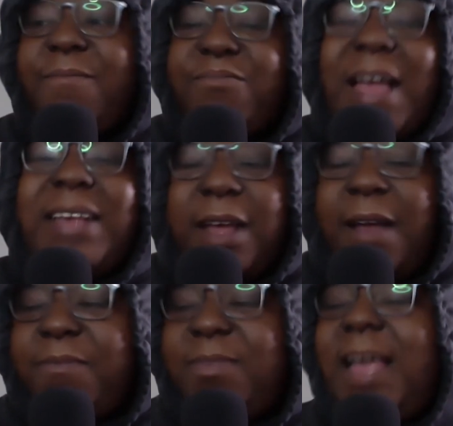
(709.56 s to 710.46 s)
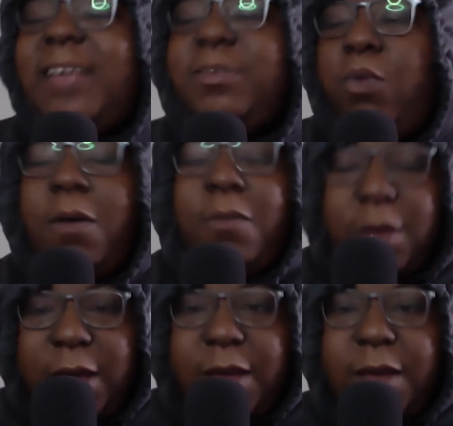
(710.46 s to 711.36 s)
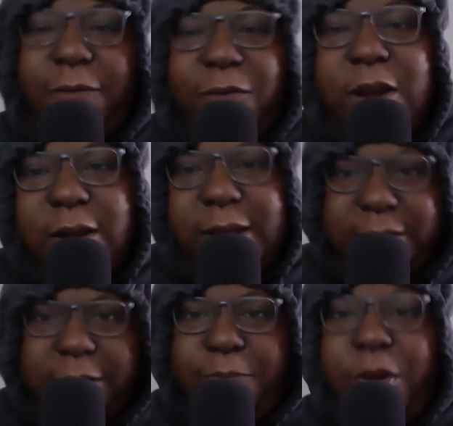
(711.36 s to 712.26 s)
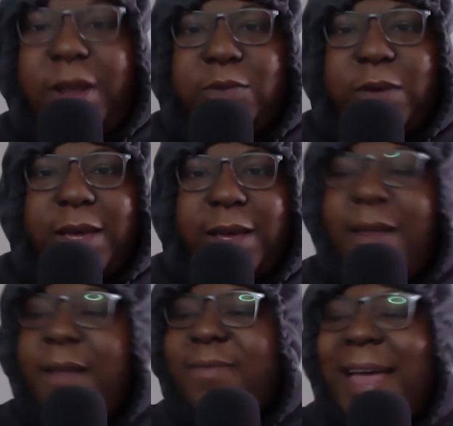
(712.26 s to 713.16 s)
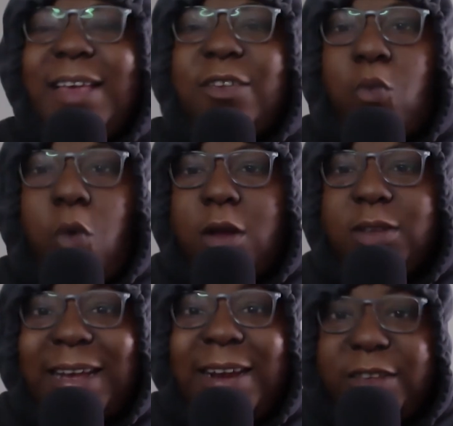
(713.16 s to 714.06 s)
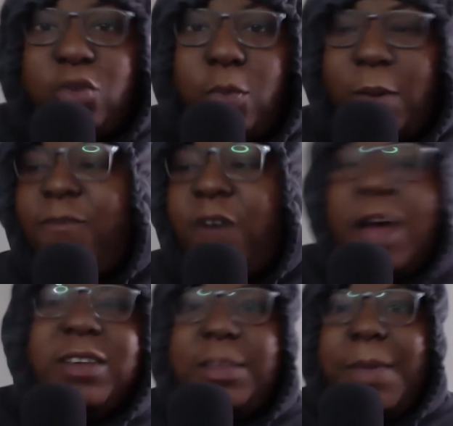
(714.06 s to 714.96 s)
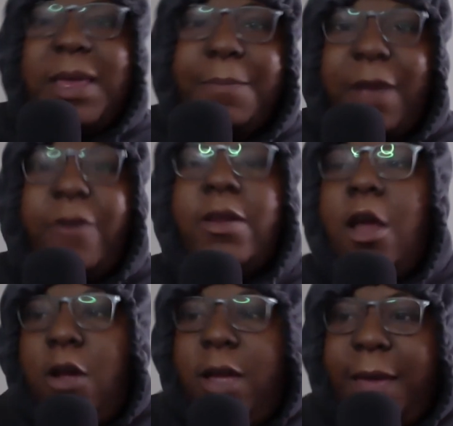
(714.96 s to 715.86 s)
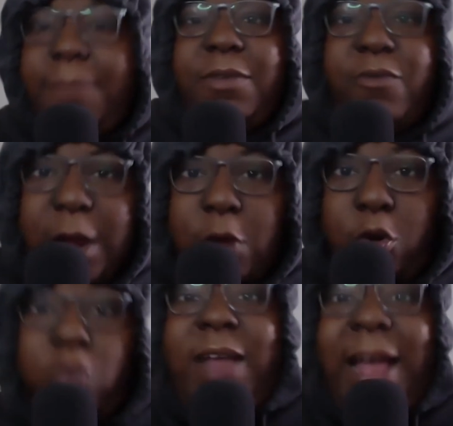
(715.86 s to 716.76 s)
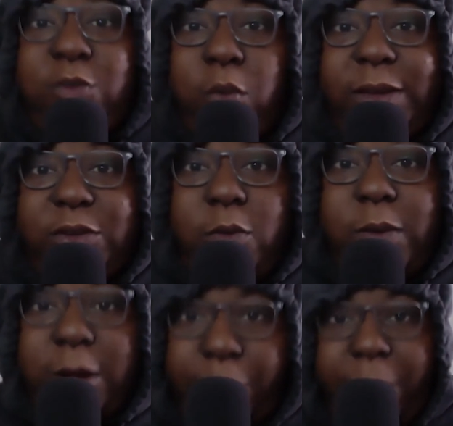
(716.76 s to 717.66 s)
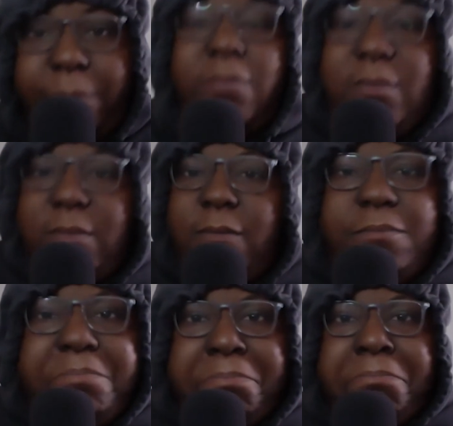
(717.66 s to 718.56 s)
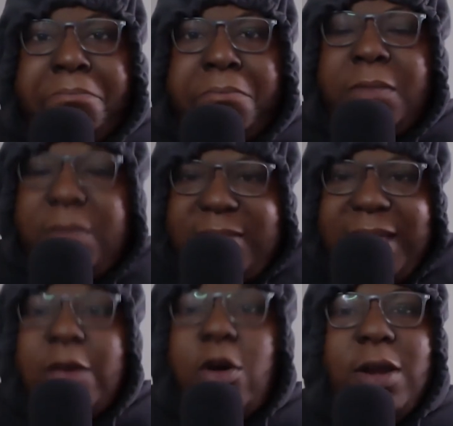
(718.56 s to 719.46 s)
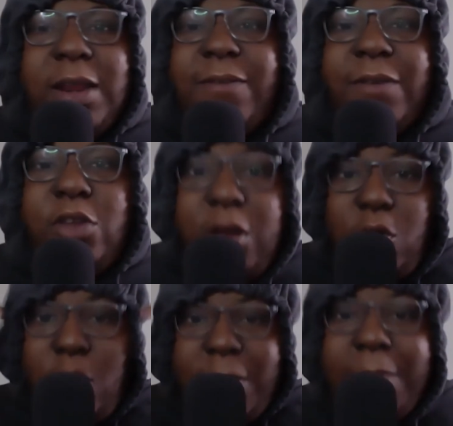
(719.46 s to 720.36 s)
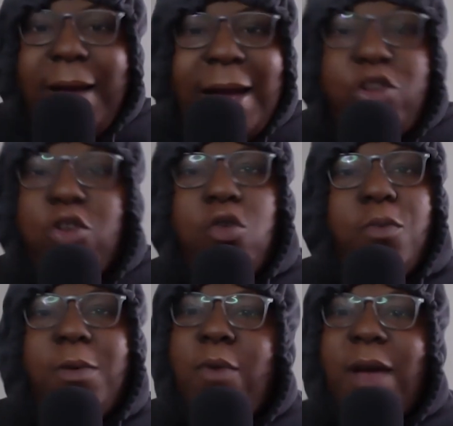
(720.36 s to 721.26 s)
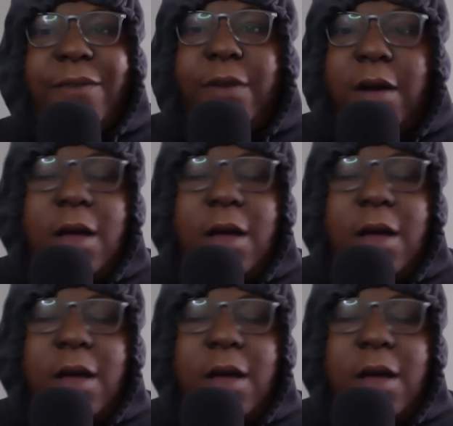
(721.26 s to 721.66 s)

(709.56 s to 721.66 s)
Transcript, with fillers: That's what... Look, listen, put it this way, yeah? That is what Salah is doing. For us to be comparing him to Ronaldo, that is what he's doing in the Prem. Take it or leave it. You can call me mad, you can call me whatever,